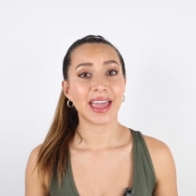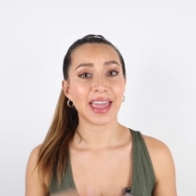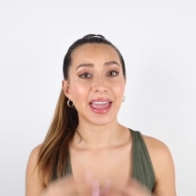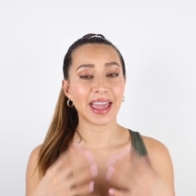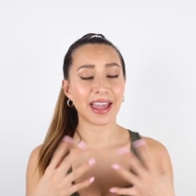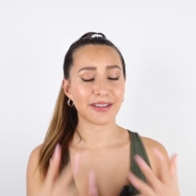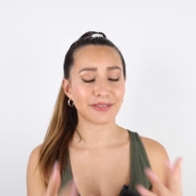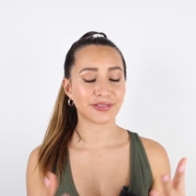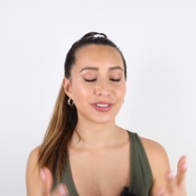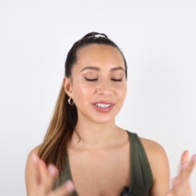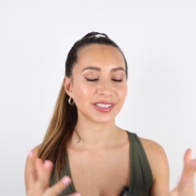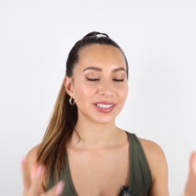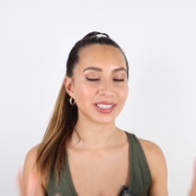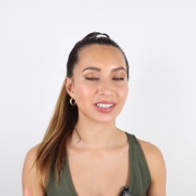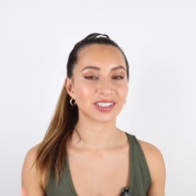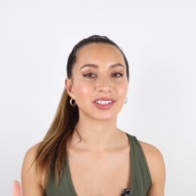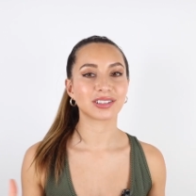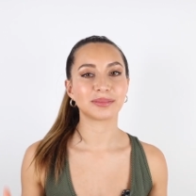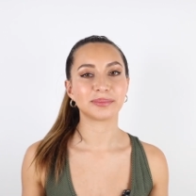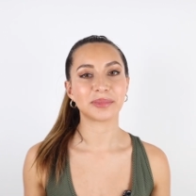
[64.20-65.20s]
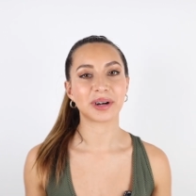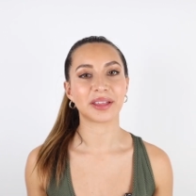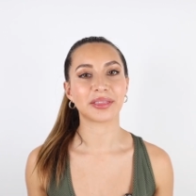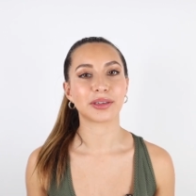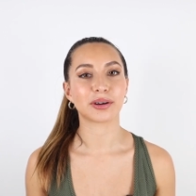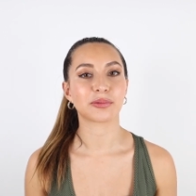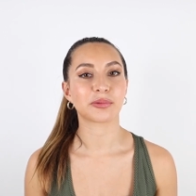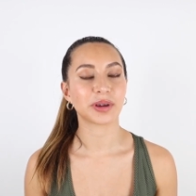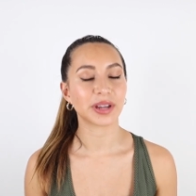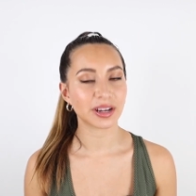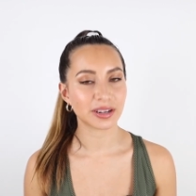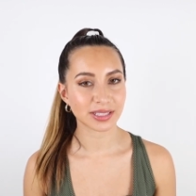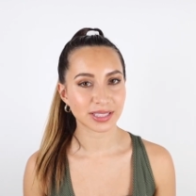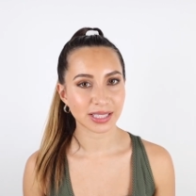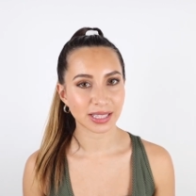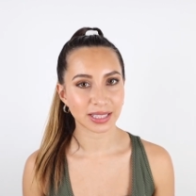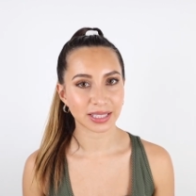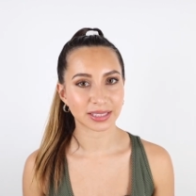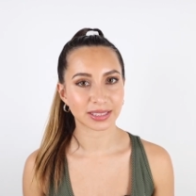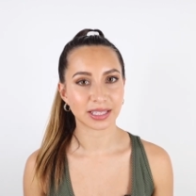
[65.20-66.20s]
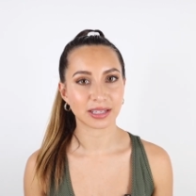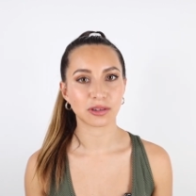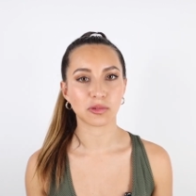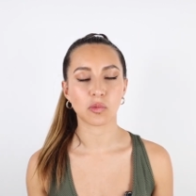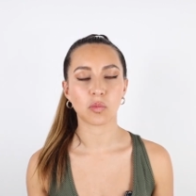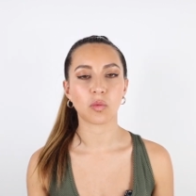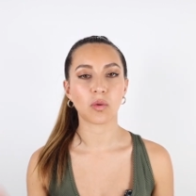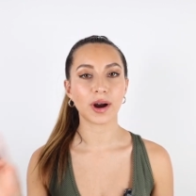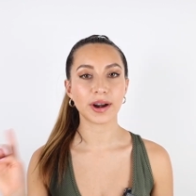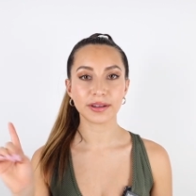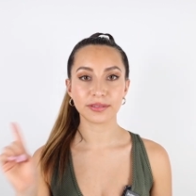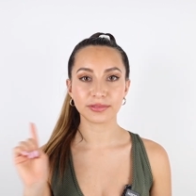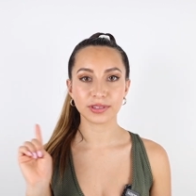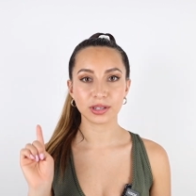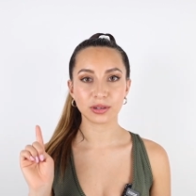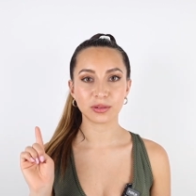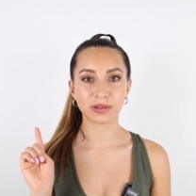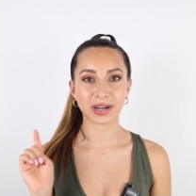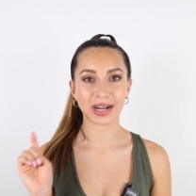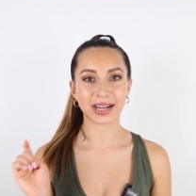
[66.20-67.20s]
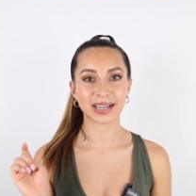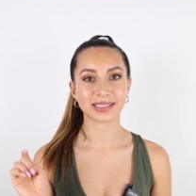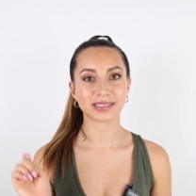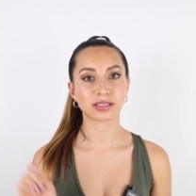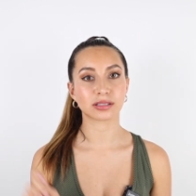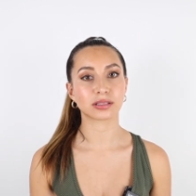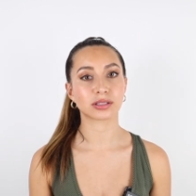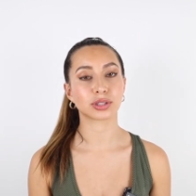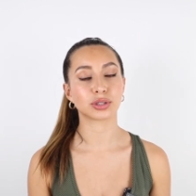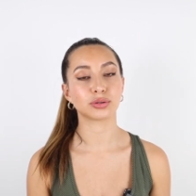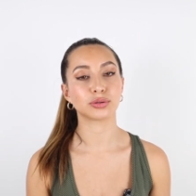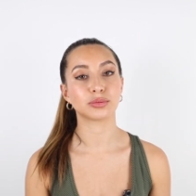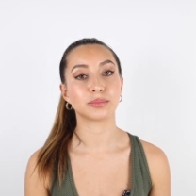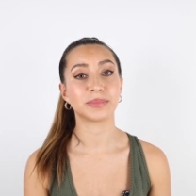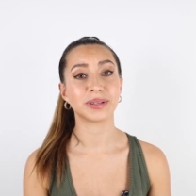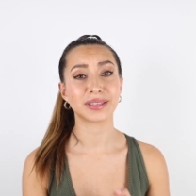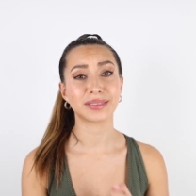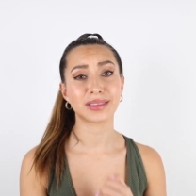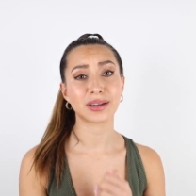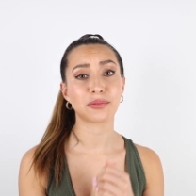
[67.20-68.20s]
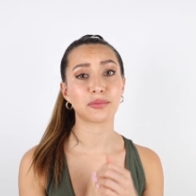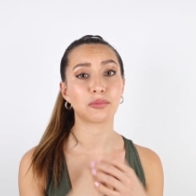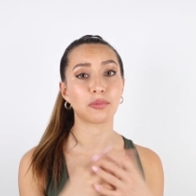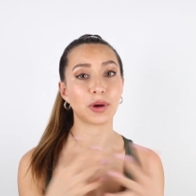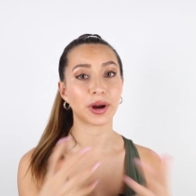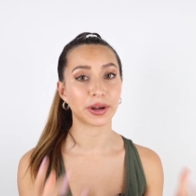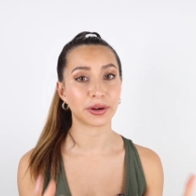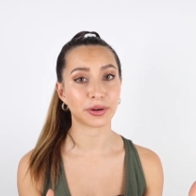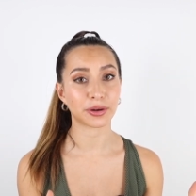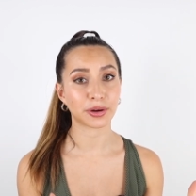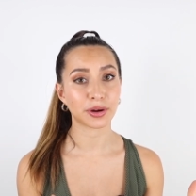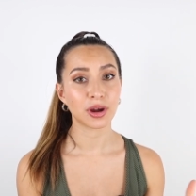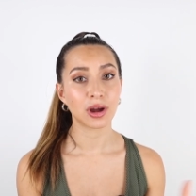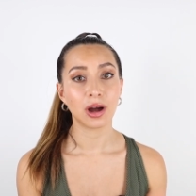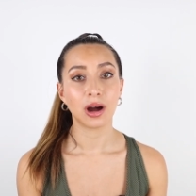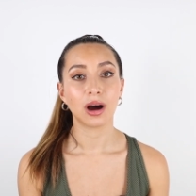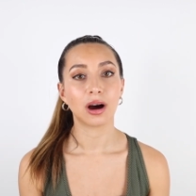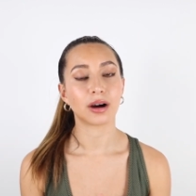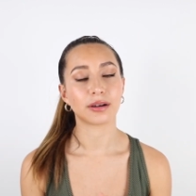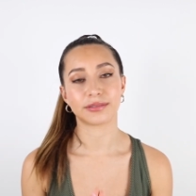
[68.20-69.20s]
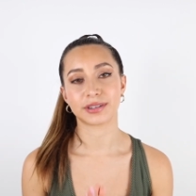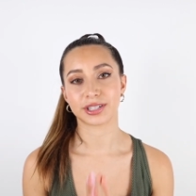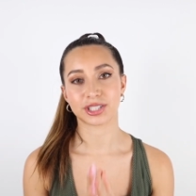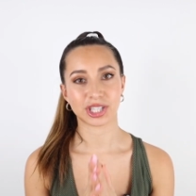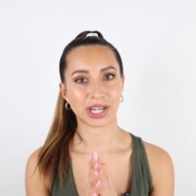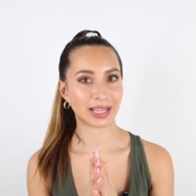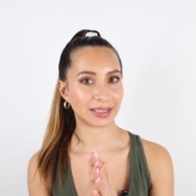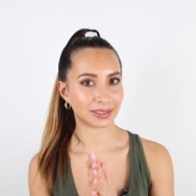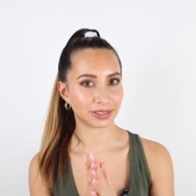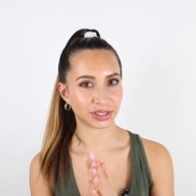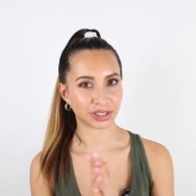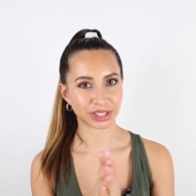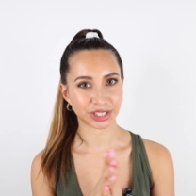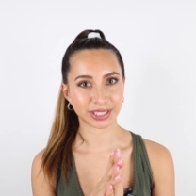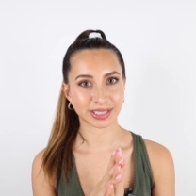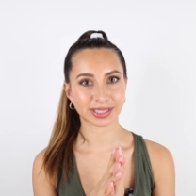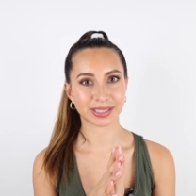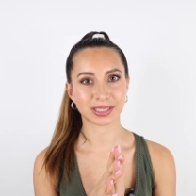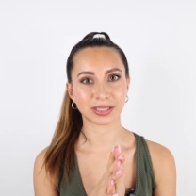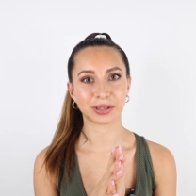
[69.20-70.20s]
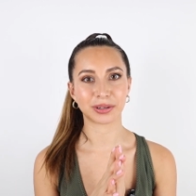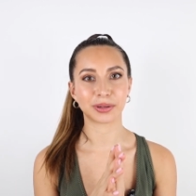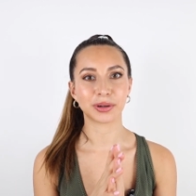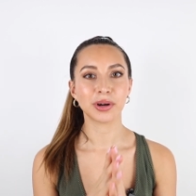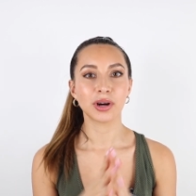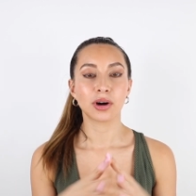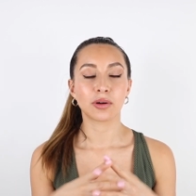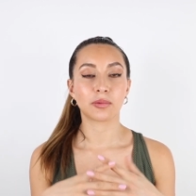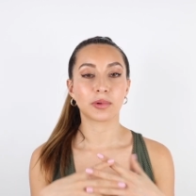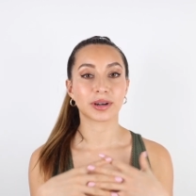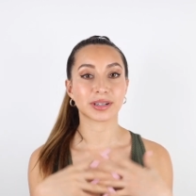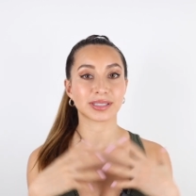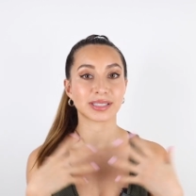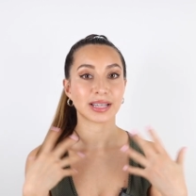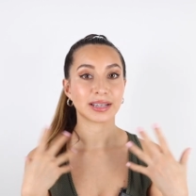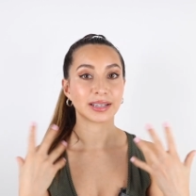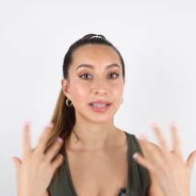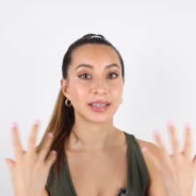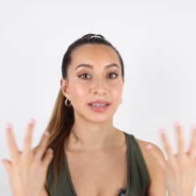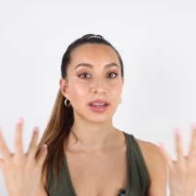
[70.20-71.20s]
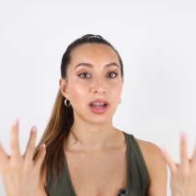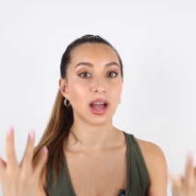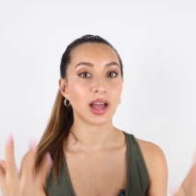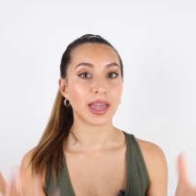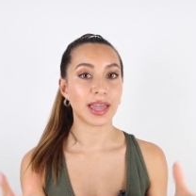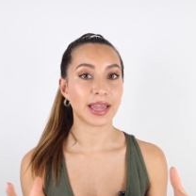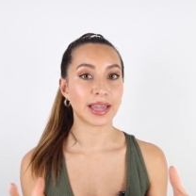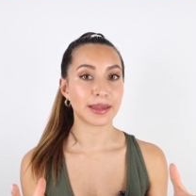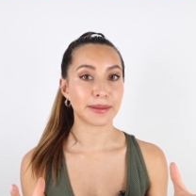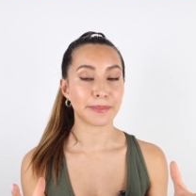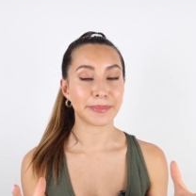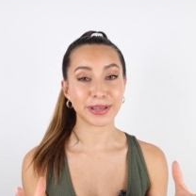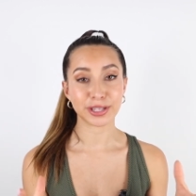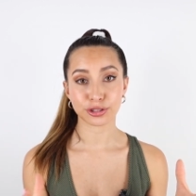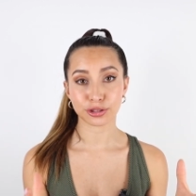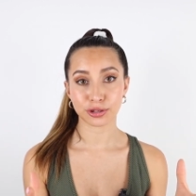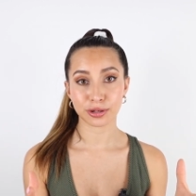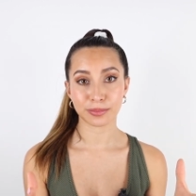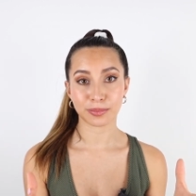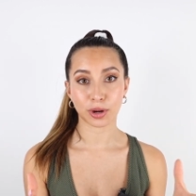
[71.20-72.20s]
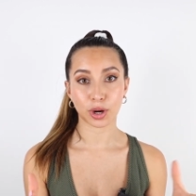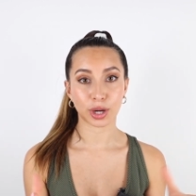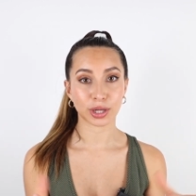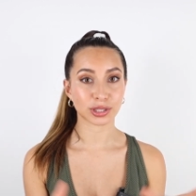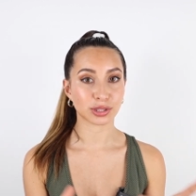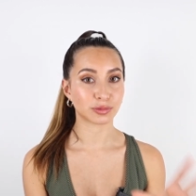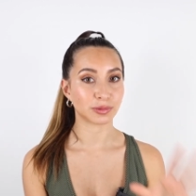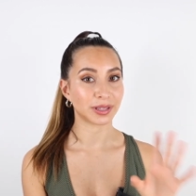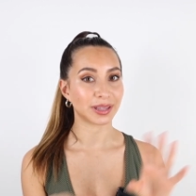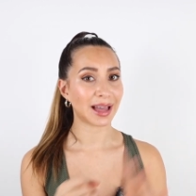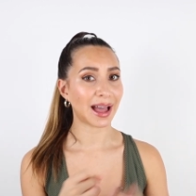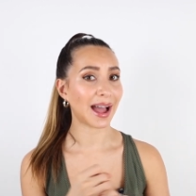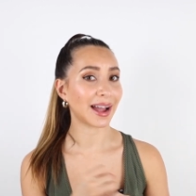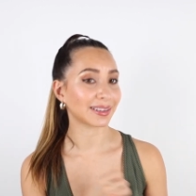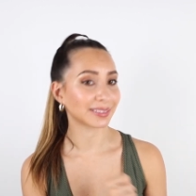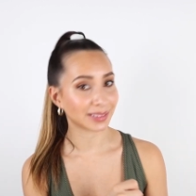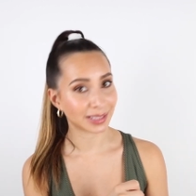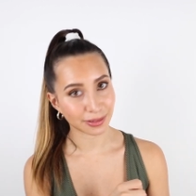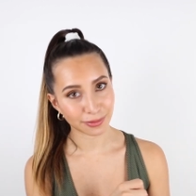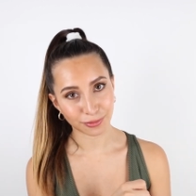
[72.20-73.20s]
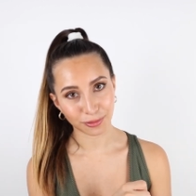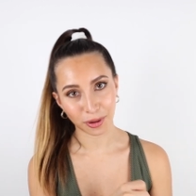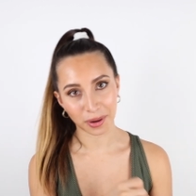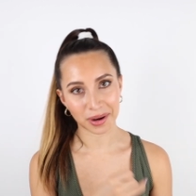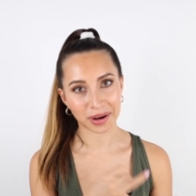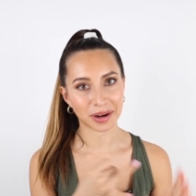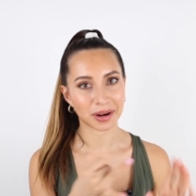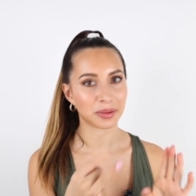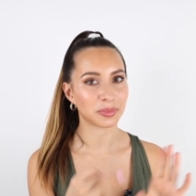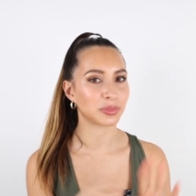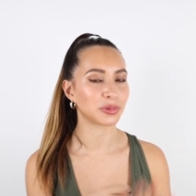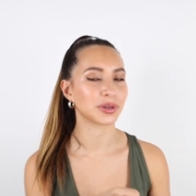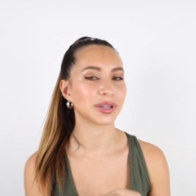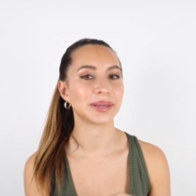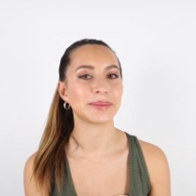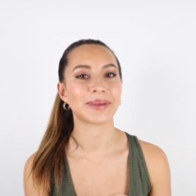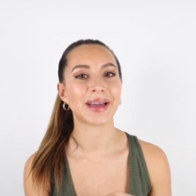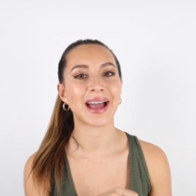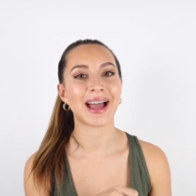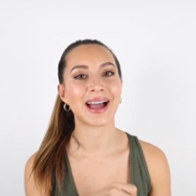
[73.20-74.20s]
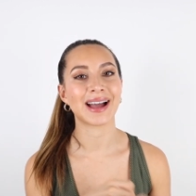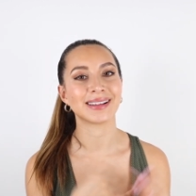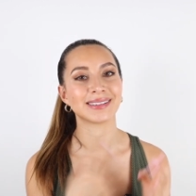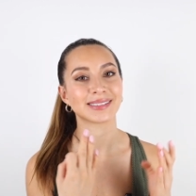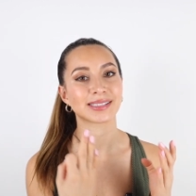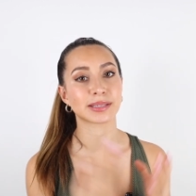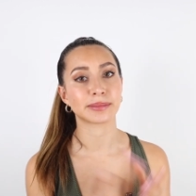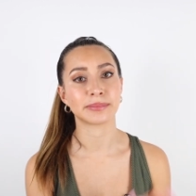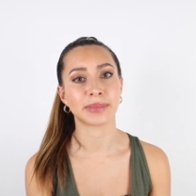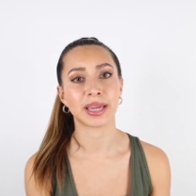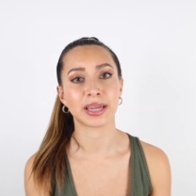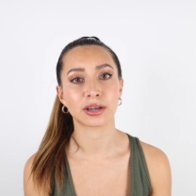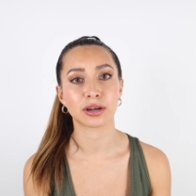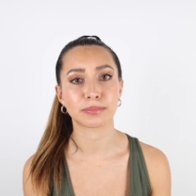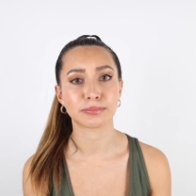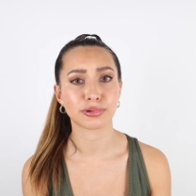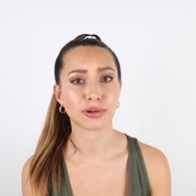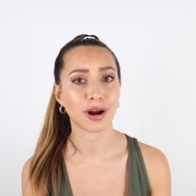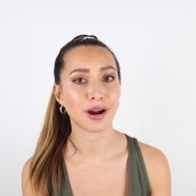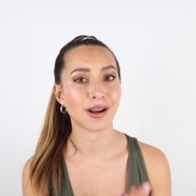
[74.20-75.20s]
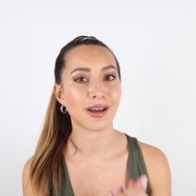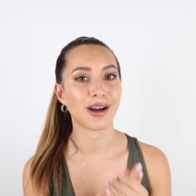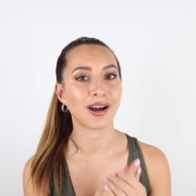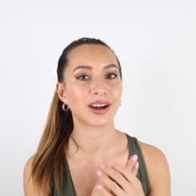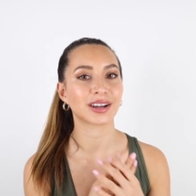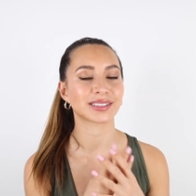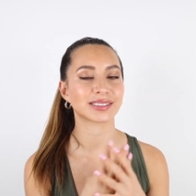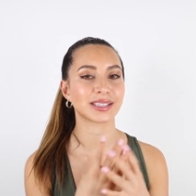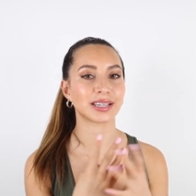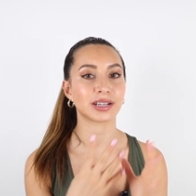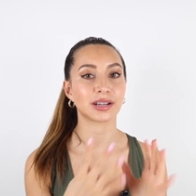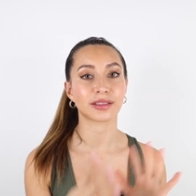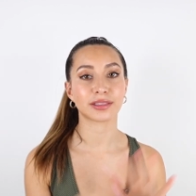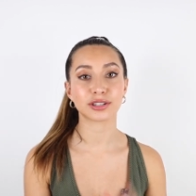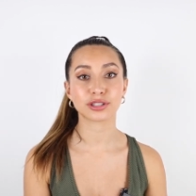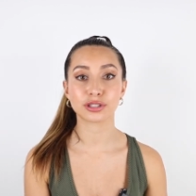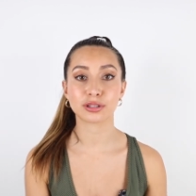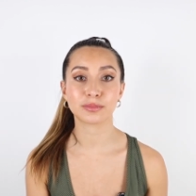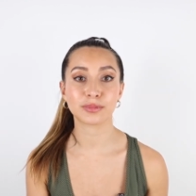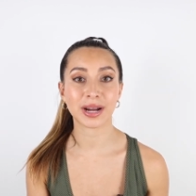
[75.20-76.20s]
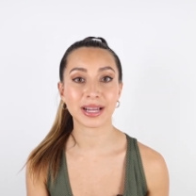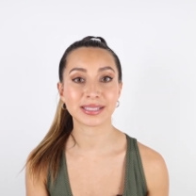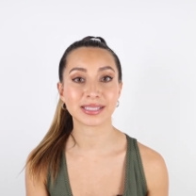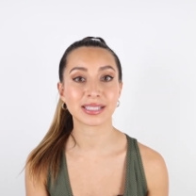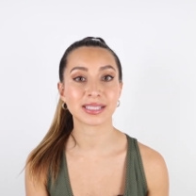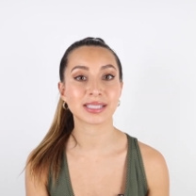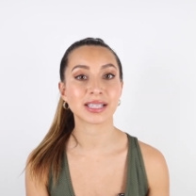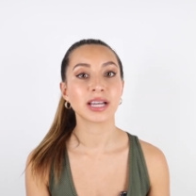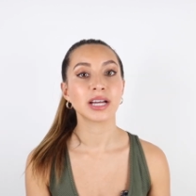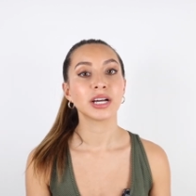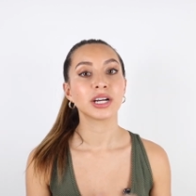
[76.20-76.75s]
every single month we are selecting one of you guys to be the winner of our challenges so we're sending a mystery box with activewear booty bands makeup products and other surprises